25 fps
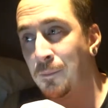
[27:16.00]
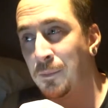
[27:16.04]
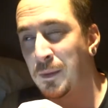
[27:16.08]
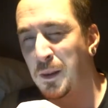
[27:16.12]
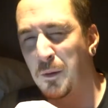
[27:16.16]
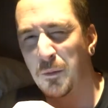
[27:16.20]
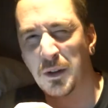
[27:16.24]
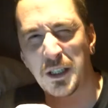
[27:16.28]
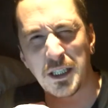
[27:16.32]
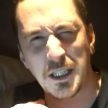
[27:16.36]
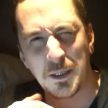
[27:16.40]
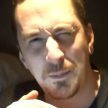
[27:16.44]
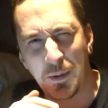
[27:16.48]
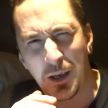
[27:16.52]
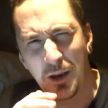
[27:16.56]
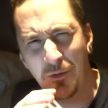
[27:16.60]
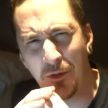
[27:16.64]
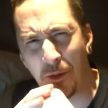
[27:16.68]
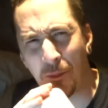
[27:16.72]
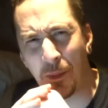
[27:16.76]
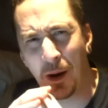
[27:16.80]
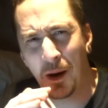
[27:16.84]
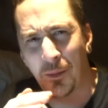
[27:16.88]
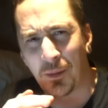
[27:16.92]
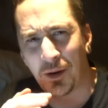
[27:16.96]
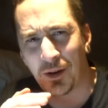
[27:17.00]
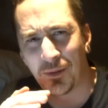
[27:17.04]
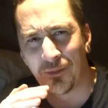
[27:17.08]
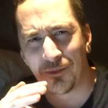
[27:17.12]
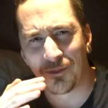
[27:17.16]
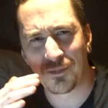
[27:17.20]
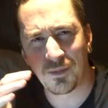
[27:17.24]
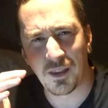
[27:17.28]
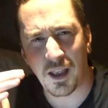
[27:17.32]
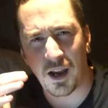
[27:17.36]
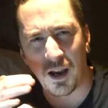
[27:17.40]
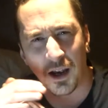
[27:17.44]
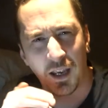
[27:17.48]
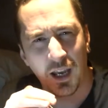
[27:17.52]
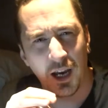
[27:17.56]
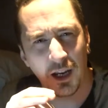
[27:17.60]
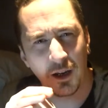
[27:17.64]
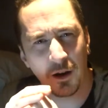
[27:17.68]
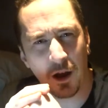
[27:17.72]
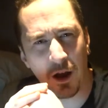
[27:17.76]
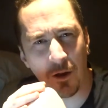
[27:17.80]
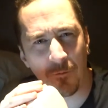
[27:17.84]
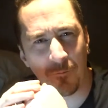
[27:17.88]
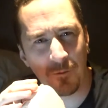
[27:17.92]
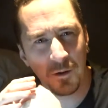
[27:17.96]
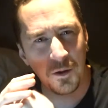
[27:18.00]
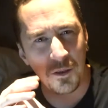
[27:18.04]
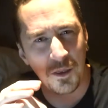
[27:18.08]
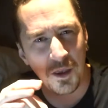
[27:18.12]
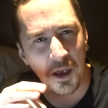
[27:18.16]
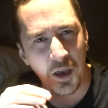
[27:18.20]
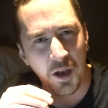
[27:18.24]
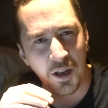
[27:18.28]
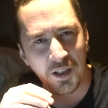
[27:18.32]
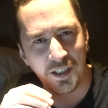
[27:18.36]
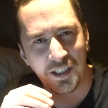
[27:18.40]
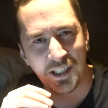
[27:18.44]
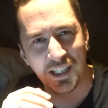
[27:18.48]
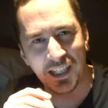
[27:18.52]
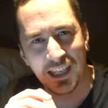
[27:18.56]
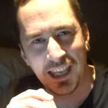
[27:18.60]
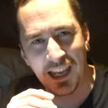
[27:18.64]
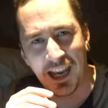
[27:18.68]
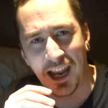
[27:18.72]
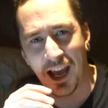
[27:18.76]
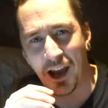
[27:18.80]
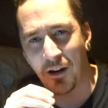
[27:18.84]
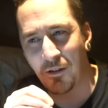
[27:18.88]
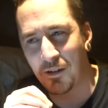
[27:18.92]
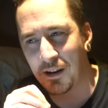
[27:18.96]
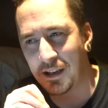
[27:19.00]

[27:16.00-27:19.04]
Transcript: which is a bit of a bummer. I feel the urge to get out